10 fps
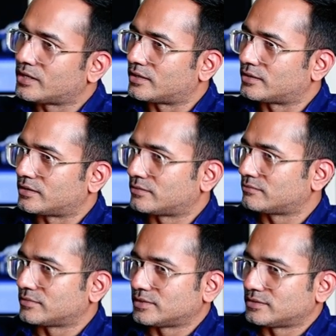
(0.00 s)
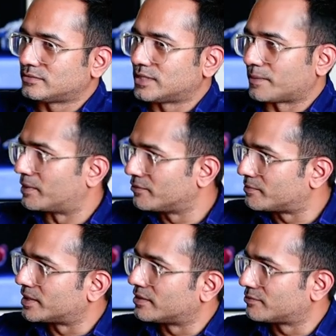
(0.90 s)
uh, the
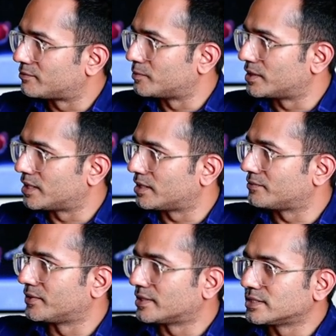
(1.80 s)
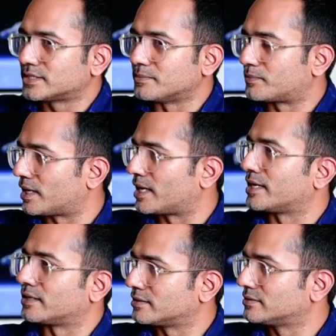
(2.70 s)
upliftment of women, and if it is
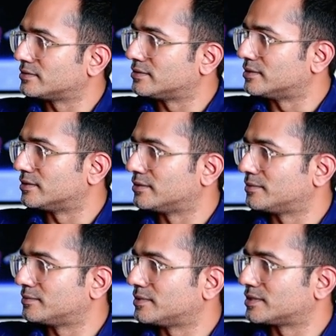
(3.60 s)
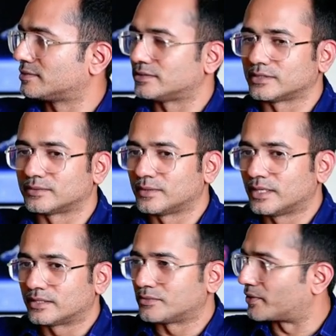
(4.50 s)
implying the, the the
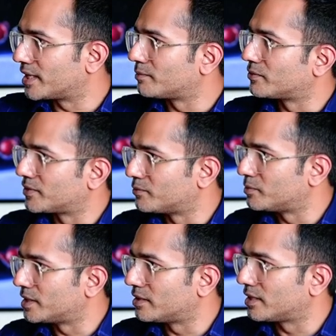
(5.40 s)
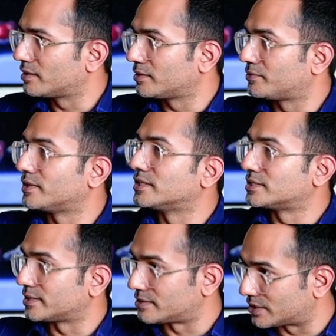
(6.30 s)
the freedom of a woman, and if it
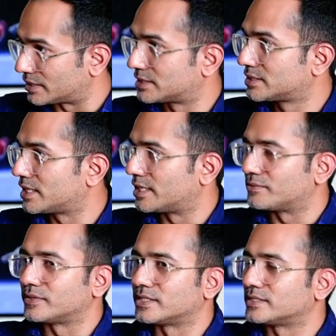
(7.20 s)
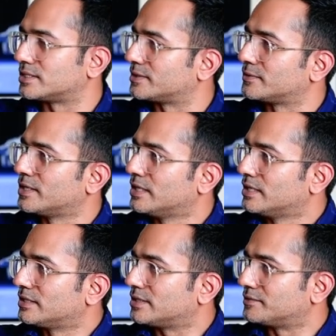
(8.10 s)
is a dress, and if it is a
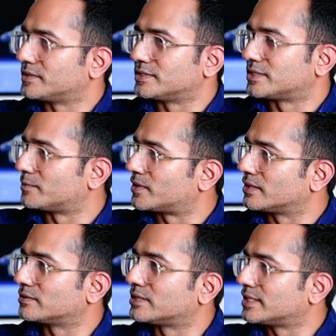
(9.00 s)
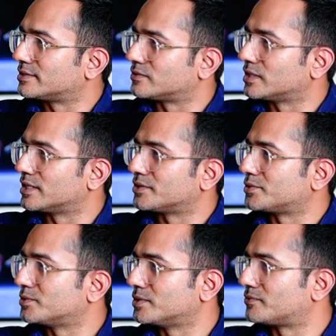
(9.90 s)
if it is something that is
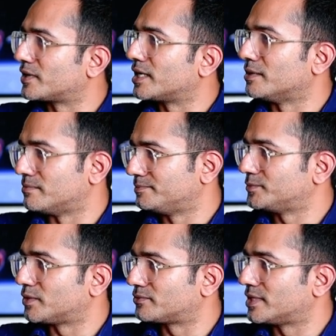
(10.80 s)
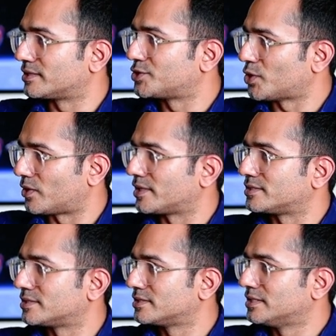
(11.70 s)
related to the freedom of their
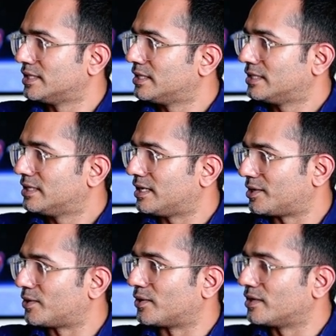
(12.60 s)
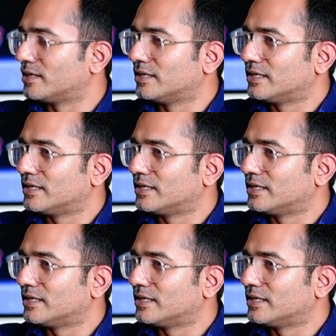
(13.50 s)
choice and all,